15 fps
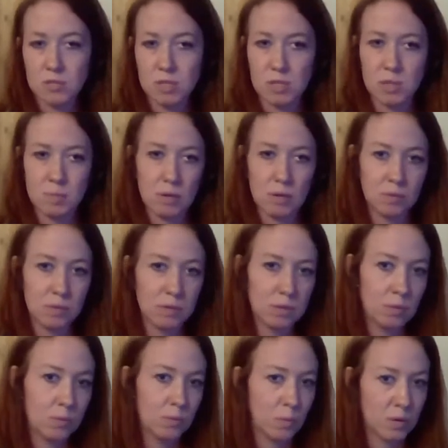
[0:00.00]
we're talking about
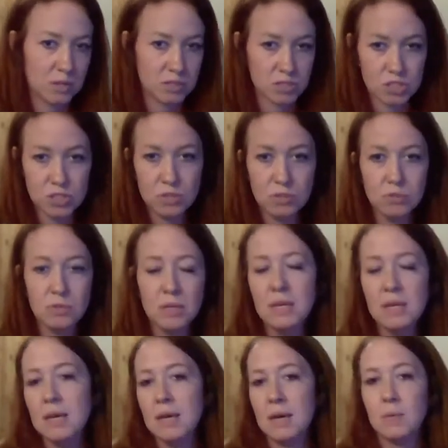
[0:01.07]
1 and 2,
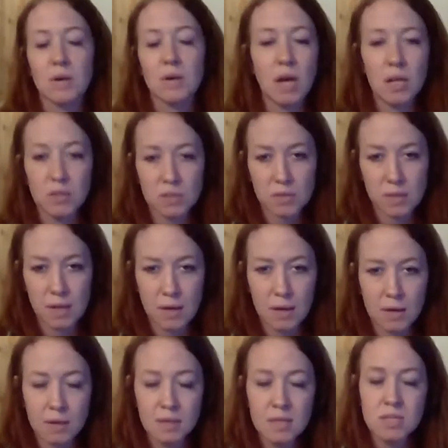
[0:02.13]
and what color they
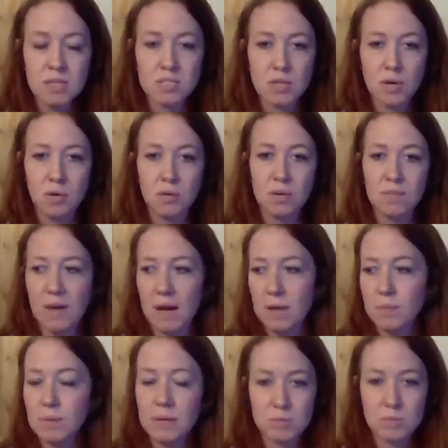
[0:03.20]
are. So if I
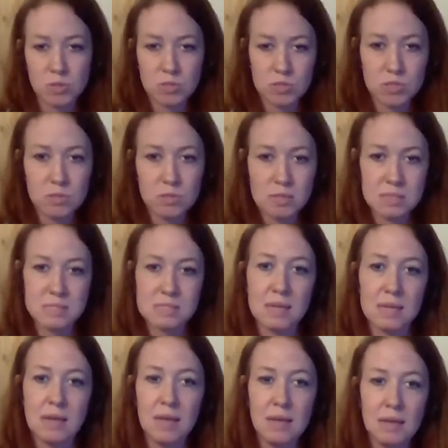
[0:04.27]
went up to a student and
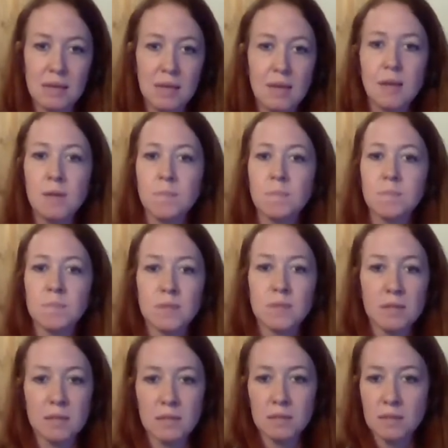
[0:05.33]
said, hey,
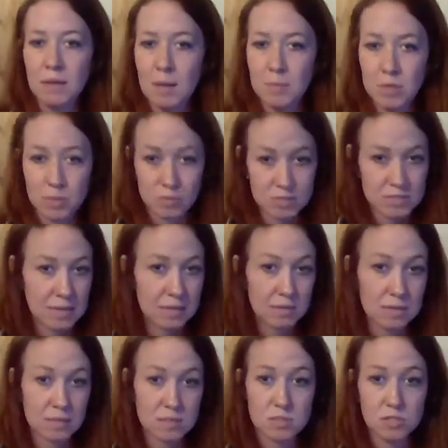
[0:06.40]
I'm going to recite
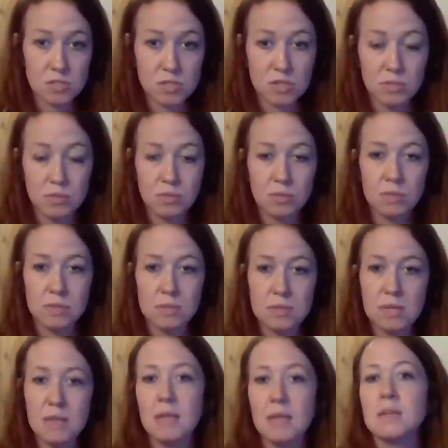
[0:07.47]
this to,
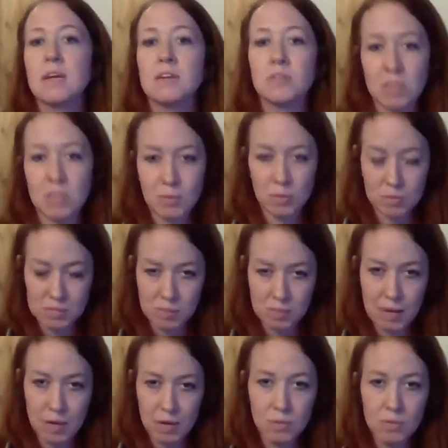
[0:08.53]
now you tell me what it's
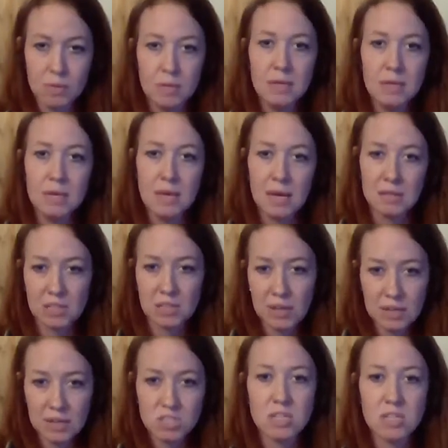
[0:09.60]
about, at their
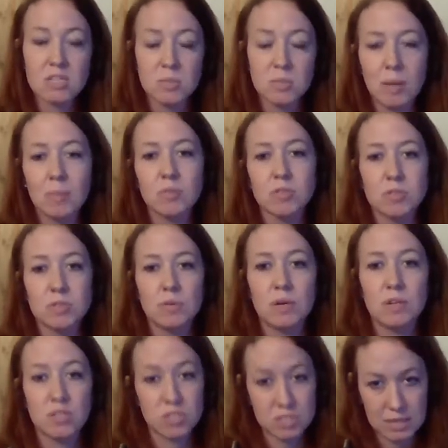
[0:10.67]
age, they should be able to
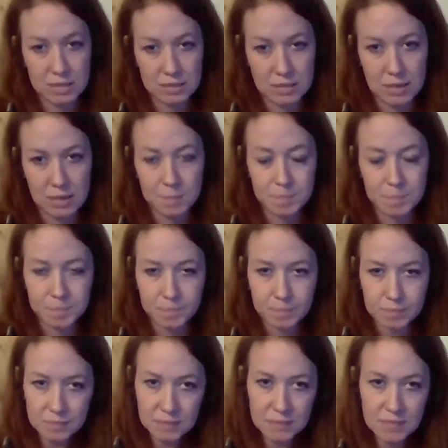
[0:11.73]
understand that.
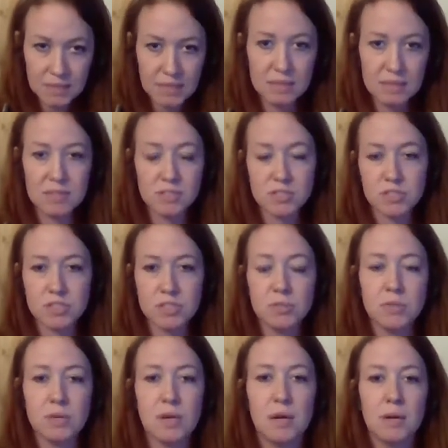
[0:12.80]
And these are
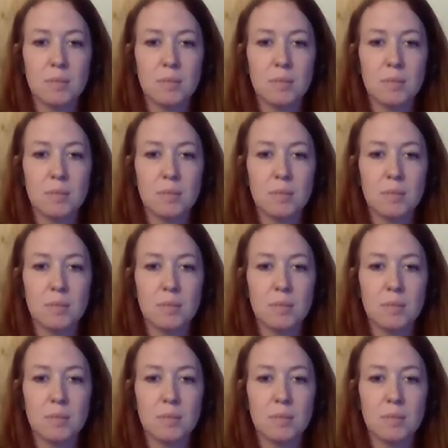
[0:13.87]
two